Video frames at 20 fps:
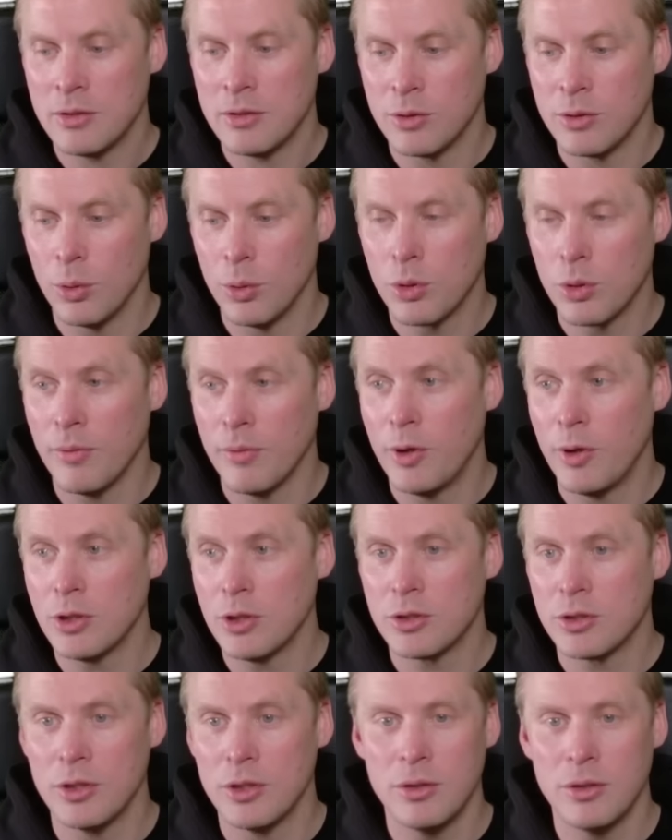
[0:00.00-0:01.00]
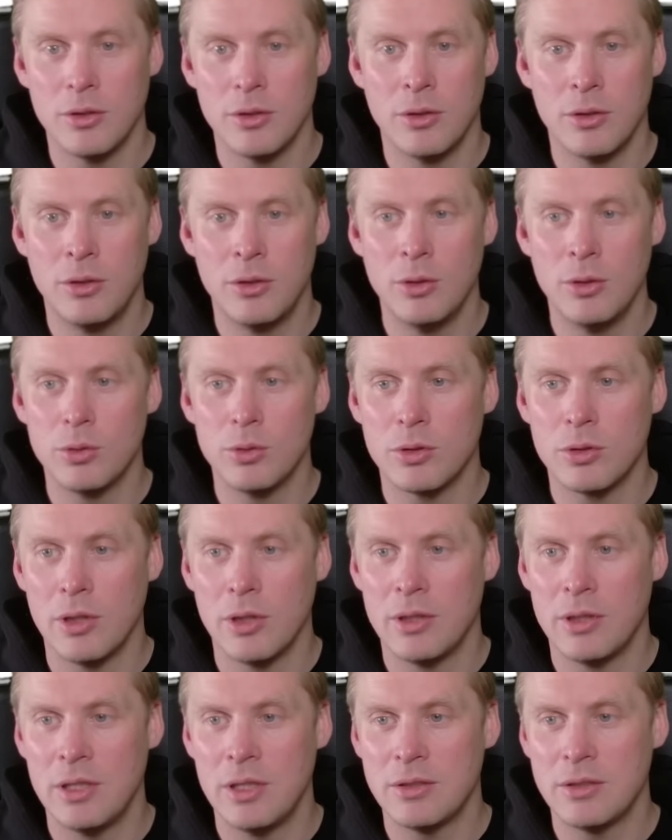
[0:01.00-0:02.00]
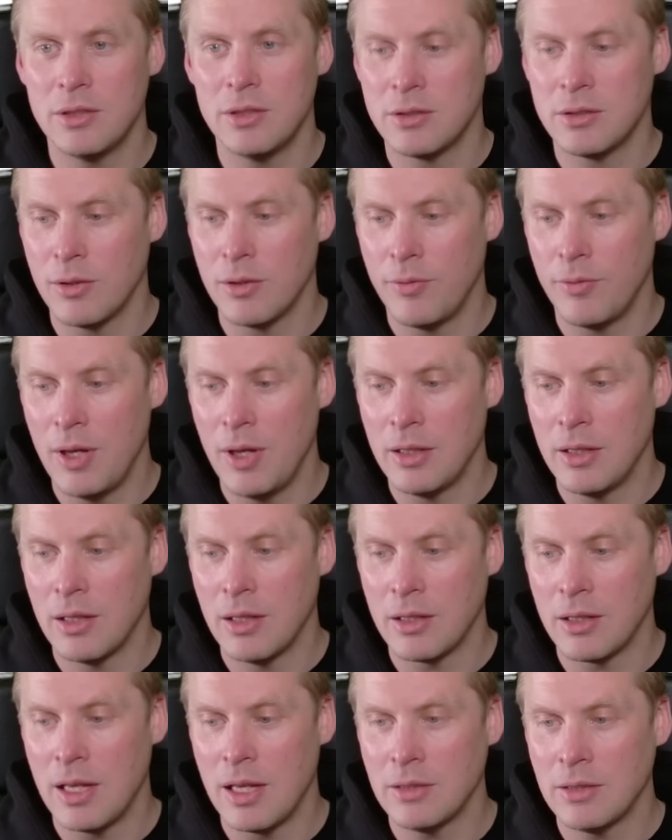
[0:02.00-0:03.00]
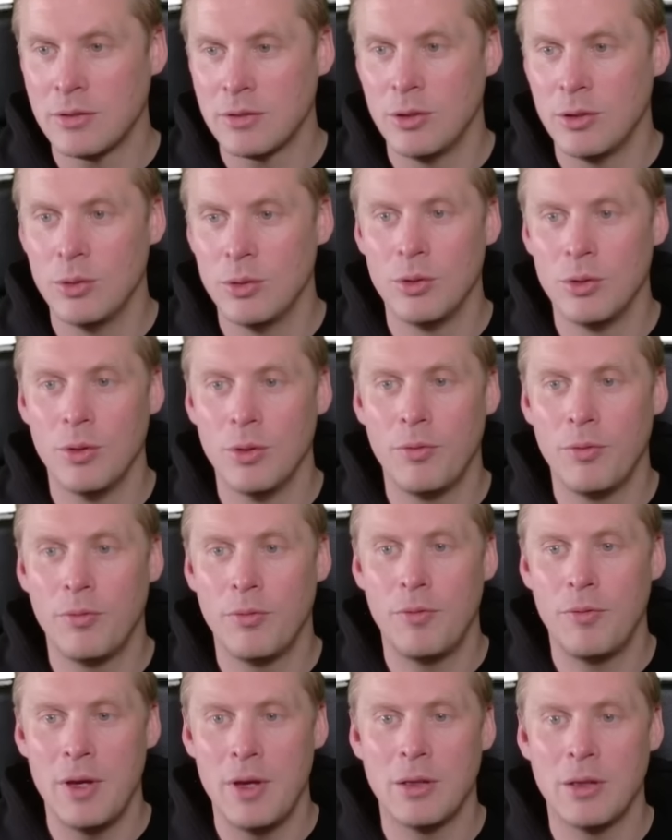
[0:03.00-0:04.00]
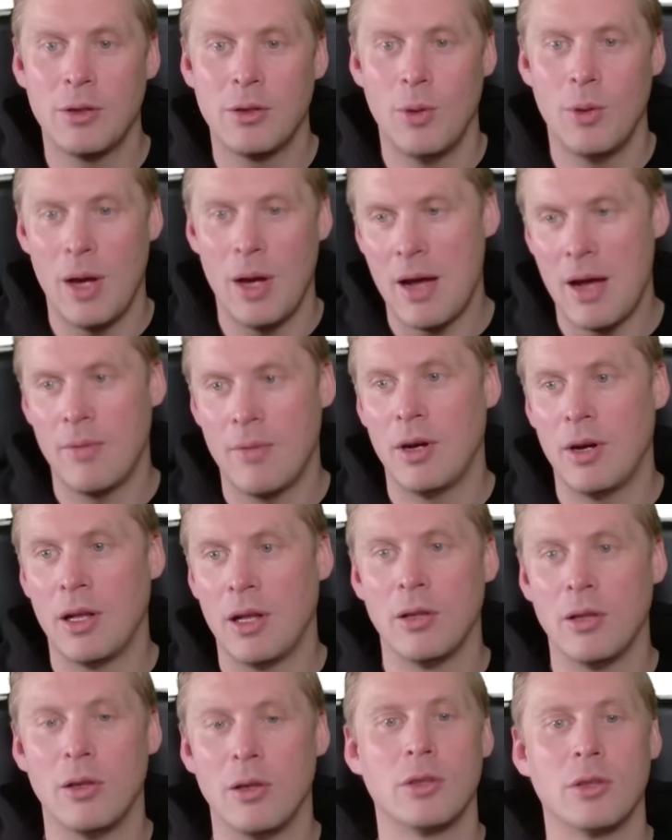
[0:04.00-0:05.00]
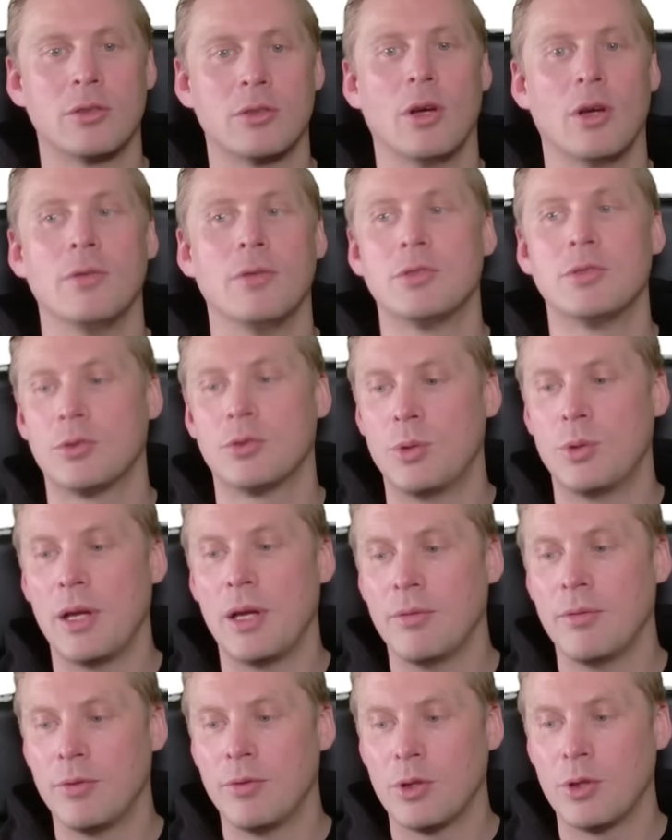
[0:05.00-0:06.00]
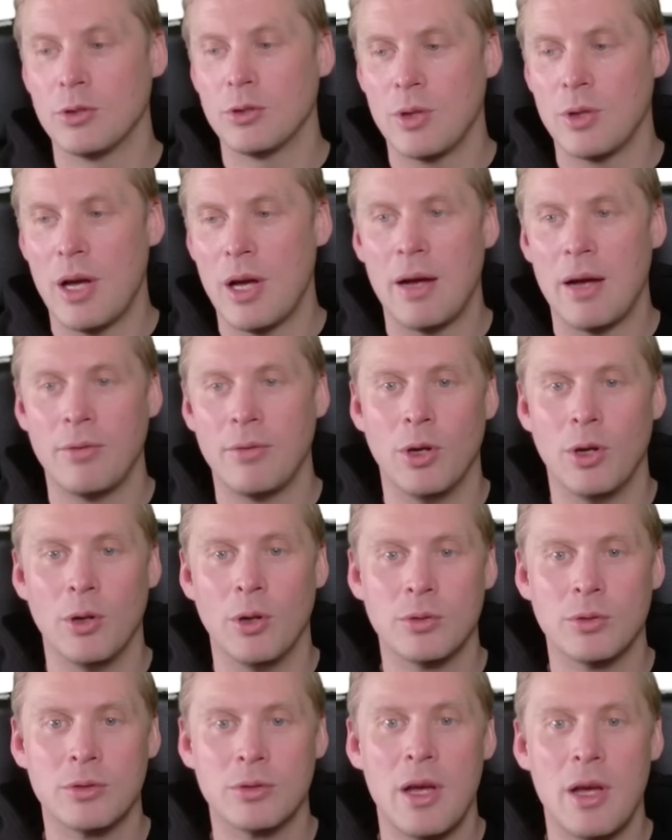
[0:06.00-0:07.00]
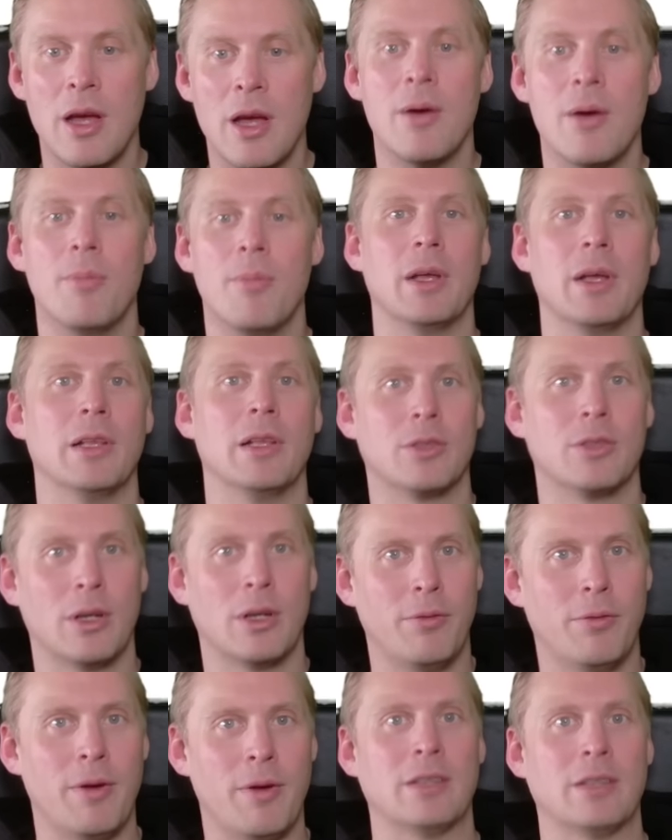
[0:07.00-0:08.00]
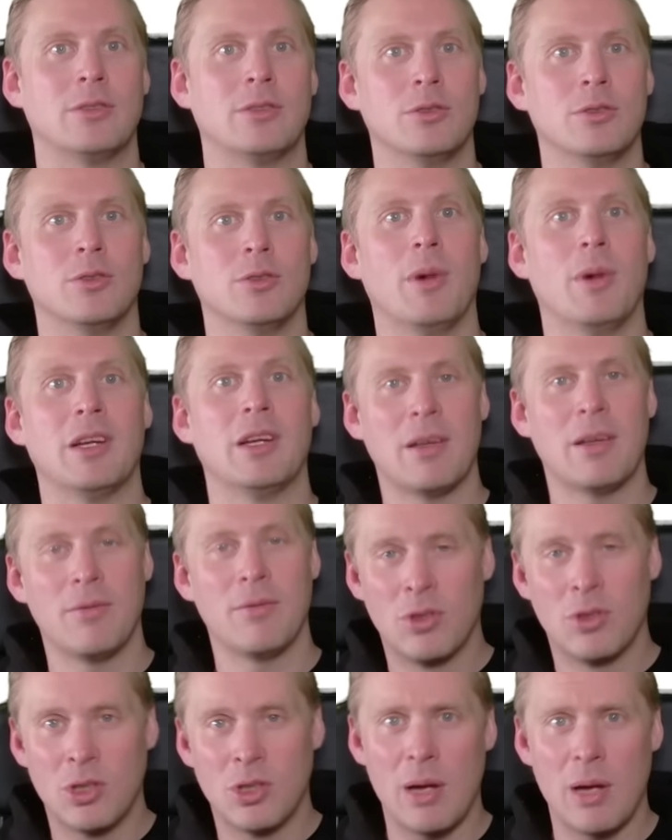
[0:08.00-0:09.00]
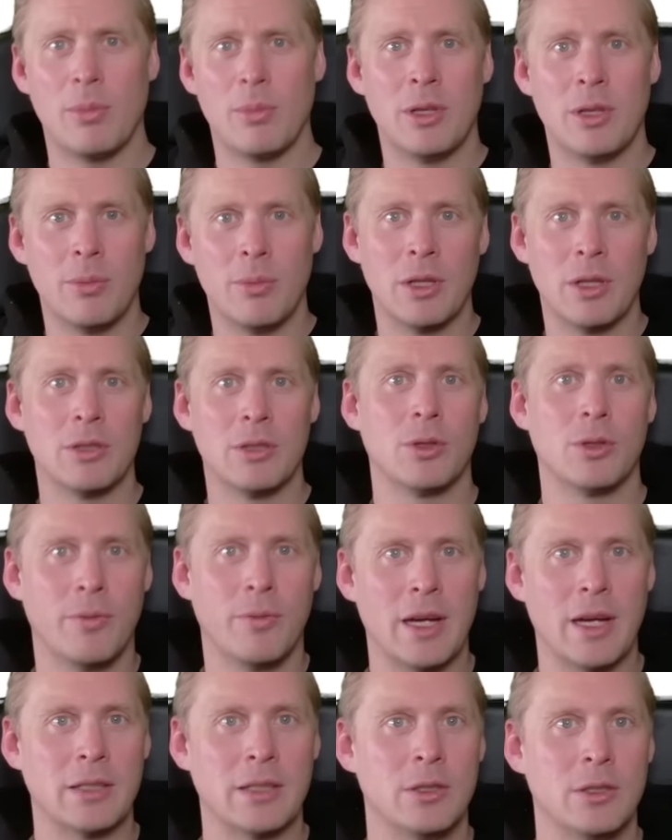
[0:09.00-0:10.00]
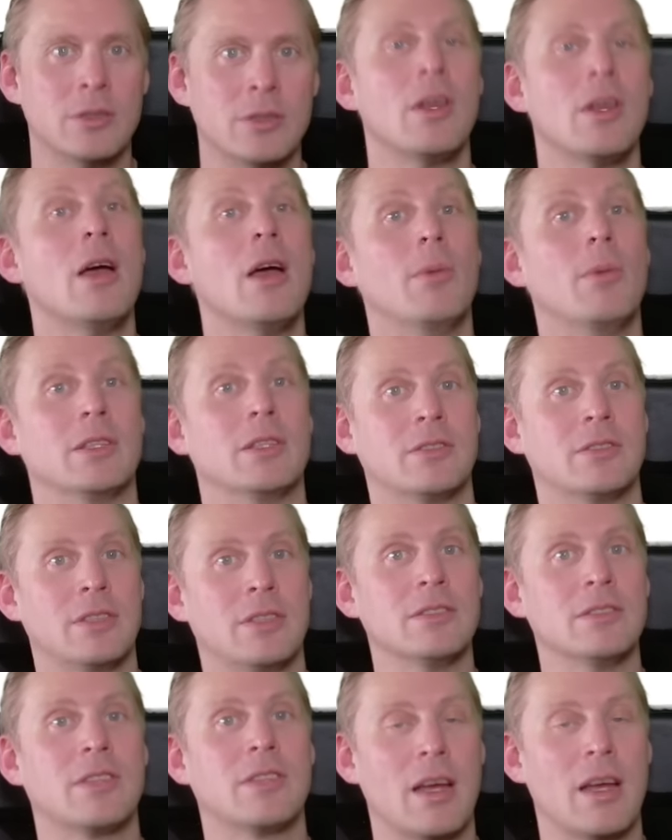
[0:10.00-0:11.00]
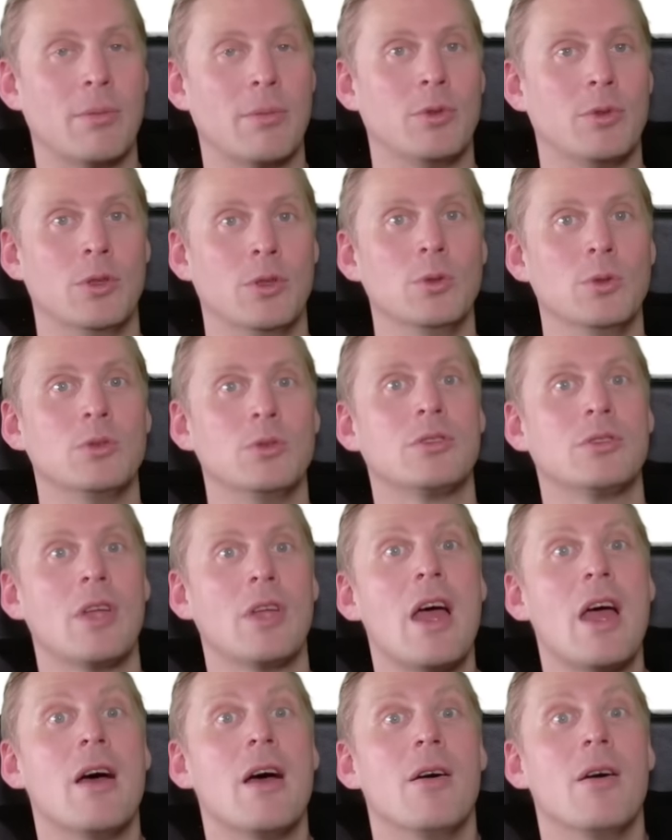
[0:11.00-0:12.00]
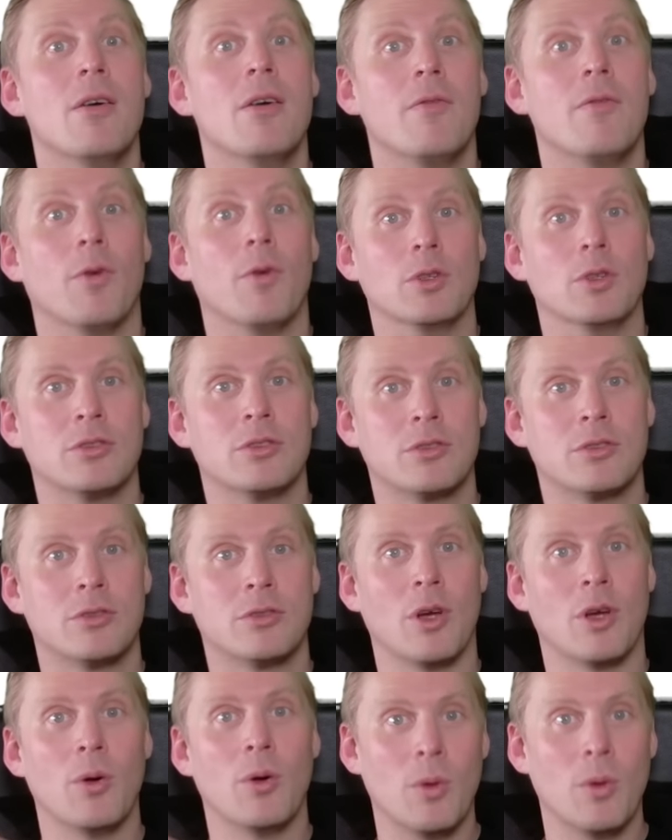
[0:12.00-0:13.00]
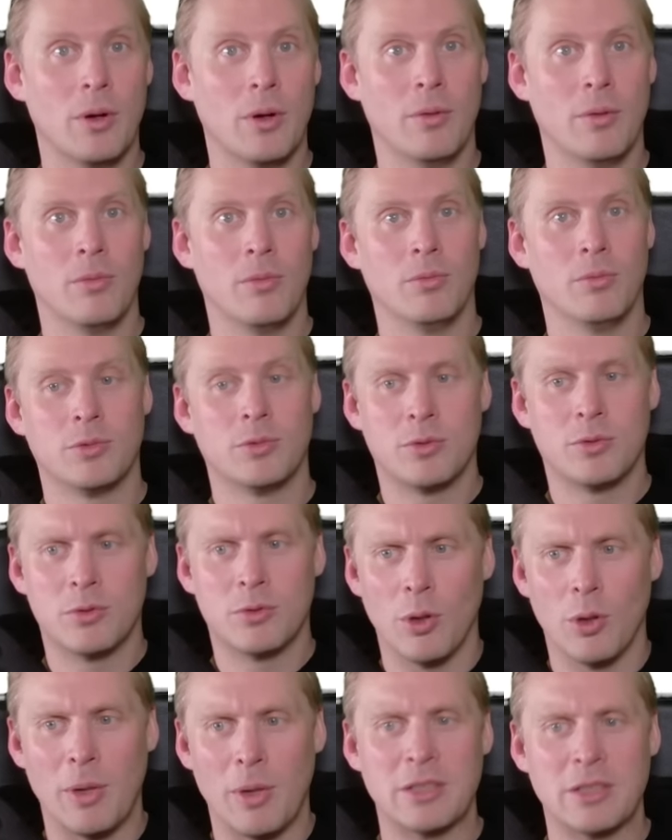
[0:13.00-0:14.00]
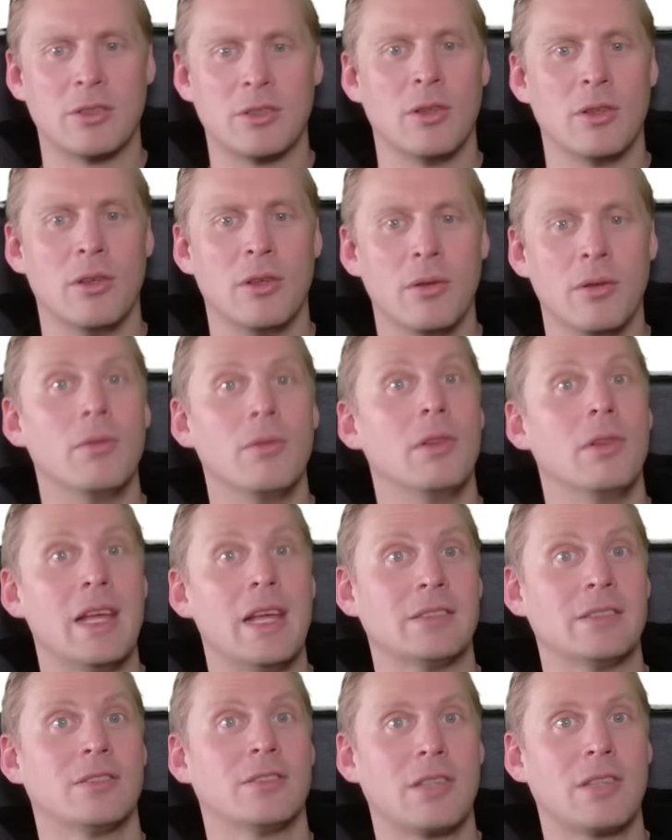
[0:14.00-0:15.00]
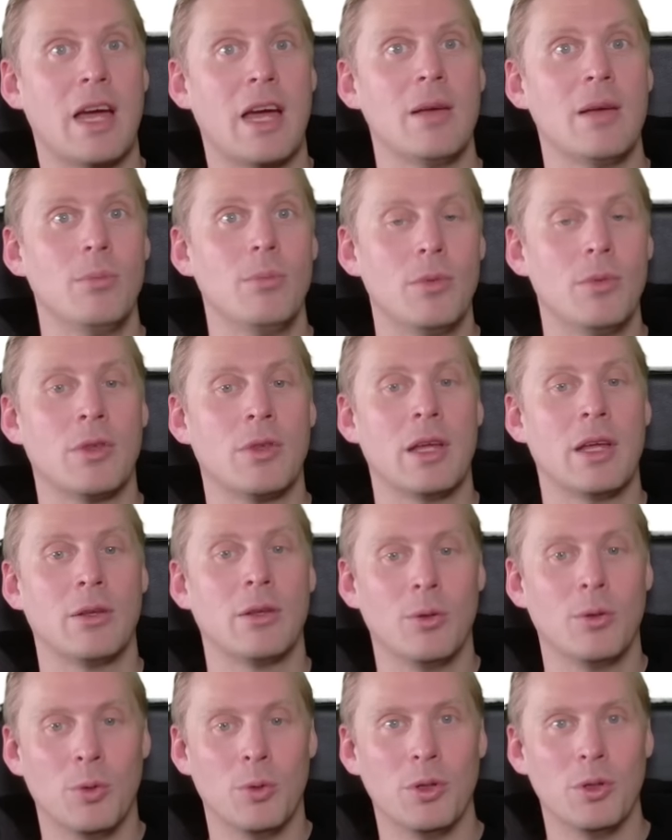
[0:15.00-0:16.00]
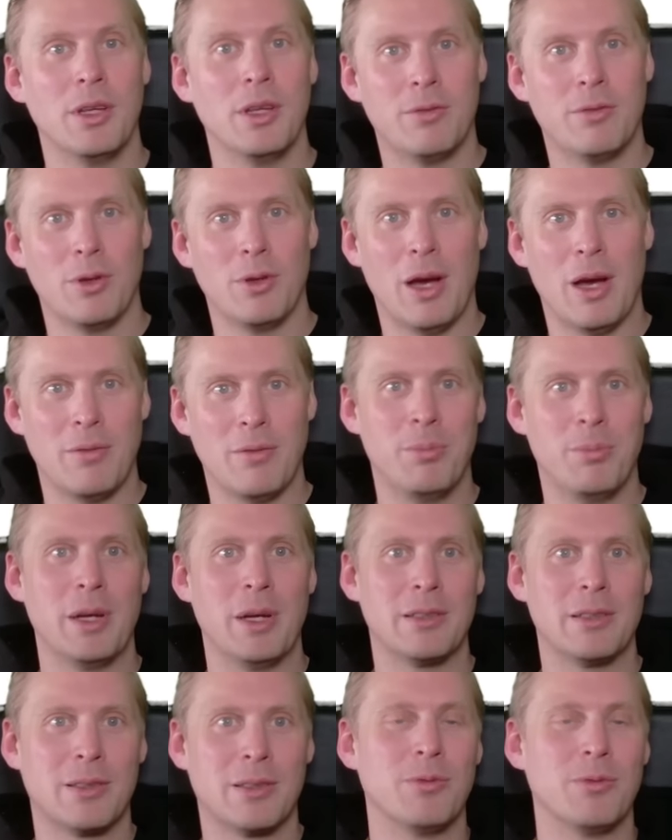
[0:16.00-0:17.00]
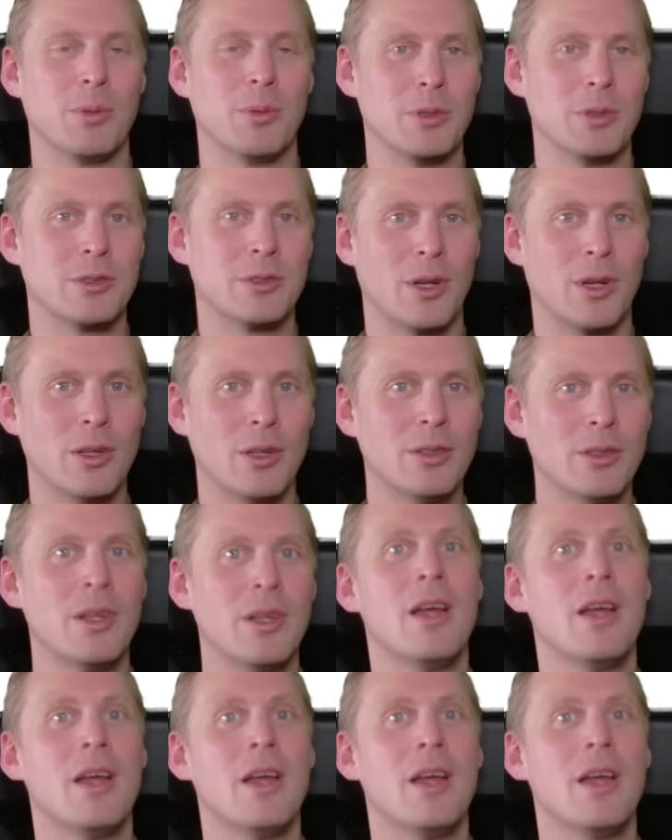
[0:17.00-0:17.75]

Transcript: So conversion, usually this is the thing that gets you. You think you have a lot of strength because you have those military factories. You might have double the military factories, but since they have produced for so so much less time than you would if you have built them from the start,